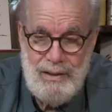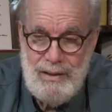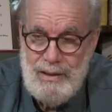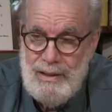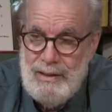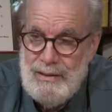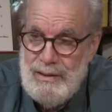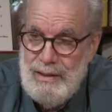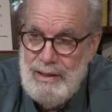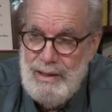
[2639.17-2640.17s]
And
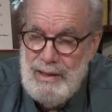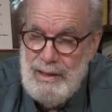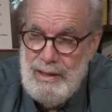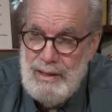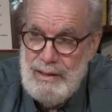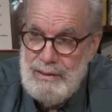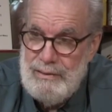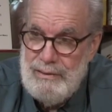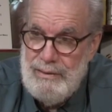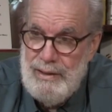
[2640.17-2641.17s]

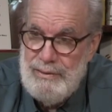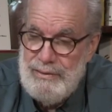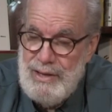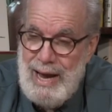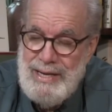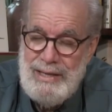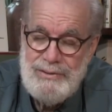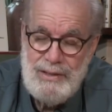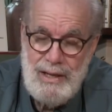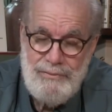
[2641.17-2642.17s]
it's ideas that I've